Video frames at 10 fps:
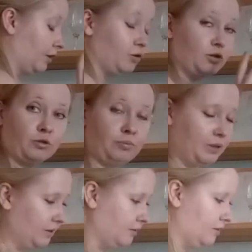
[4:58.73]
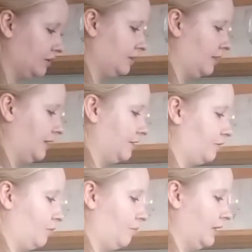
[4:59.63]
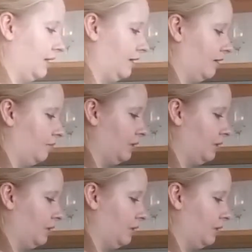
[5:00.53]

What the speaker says: used to peel these things from banana.